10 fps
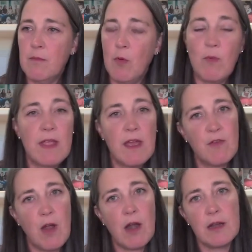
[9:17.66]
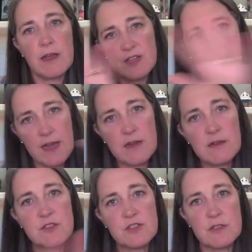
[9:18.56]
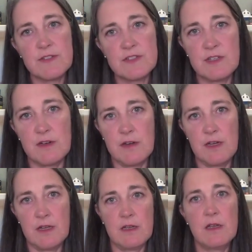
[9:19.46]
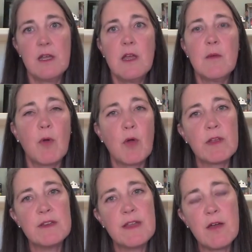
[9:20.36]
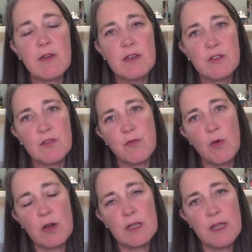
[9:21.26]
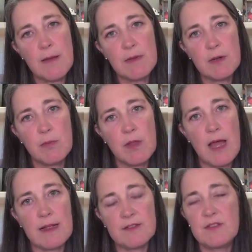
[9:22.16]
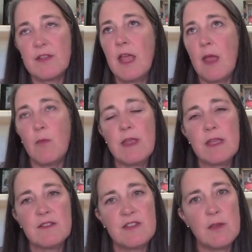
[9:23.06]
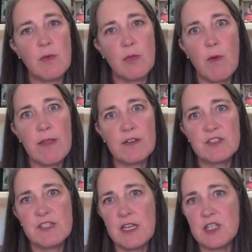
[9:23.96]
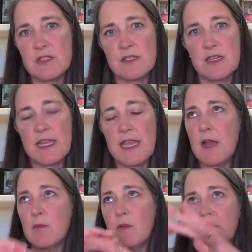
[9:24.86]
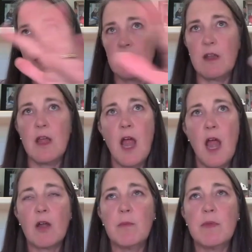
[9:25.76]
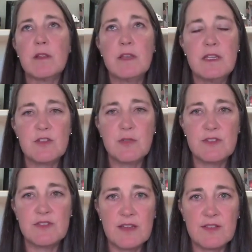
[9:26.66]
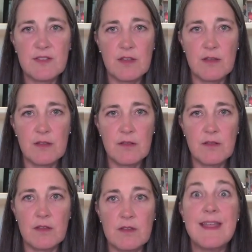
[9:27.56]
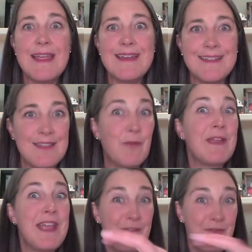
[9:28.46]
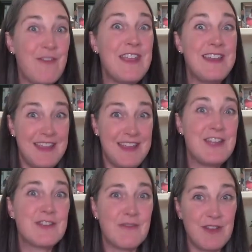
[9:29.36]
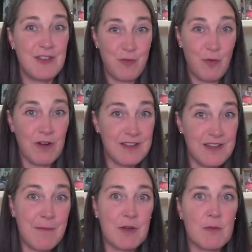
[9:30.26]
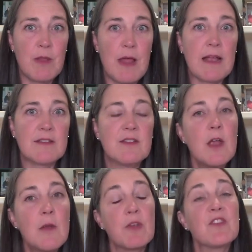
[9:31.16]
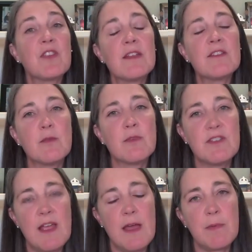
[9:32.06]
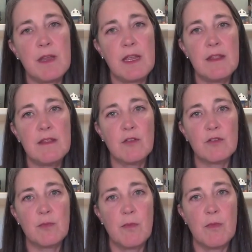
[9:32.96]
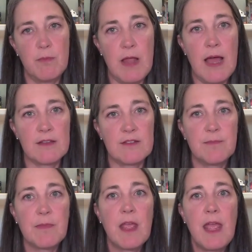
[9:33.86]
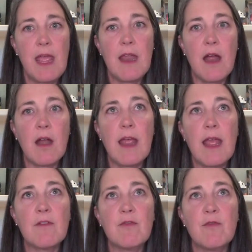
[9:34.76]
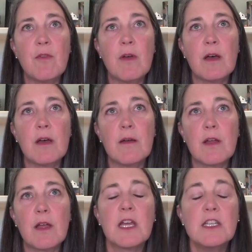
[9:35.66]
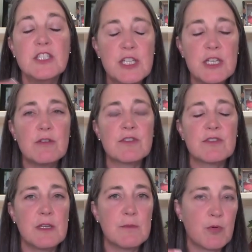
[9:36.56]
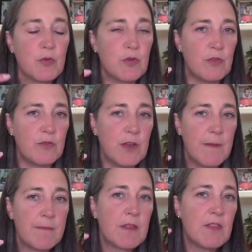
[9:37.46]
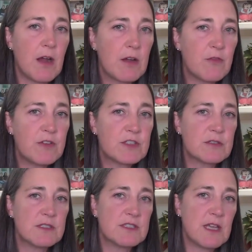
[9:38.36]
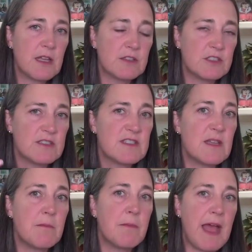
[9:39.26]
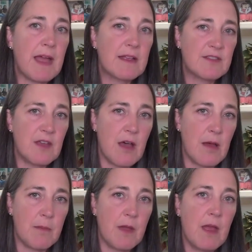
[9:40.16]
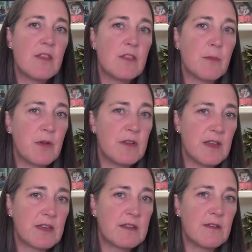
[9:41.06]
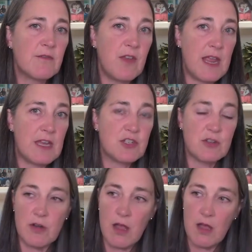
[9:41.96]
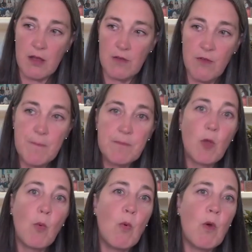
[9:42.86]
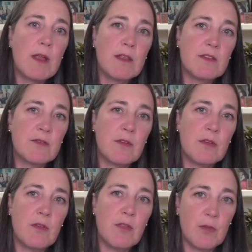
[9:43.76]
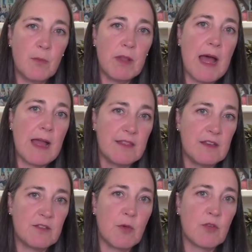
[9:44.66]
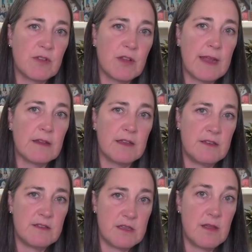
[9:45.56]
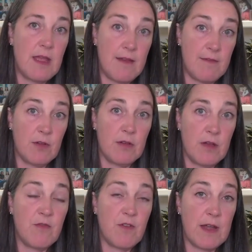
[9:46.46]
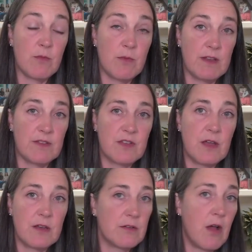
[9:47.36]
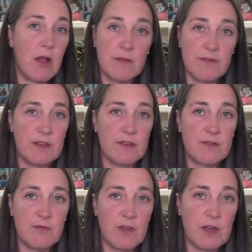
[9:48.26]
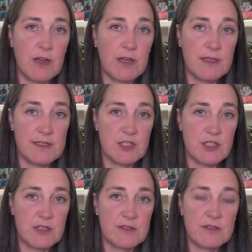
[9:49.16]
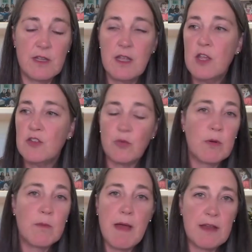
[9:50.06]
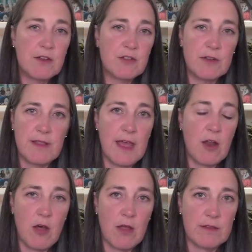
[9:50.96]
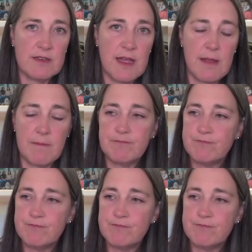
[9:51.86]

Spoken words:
We have our entire service area broken down into 4-kilometer blocks, and we can see with weather stations and cameras and our ability to assess the data that we have feeding each of these 4-kilometer blocks precisely what's happening in those blocks, and have continuously improved the artificial intelligence that backs up the predictive nature of what is the block that is most likely to have a fire risk under all of these varying conditions. So we're monitoring that all the time.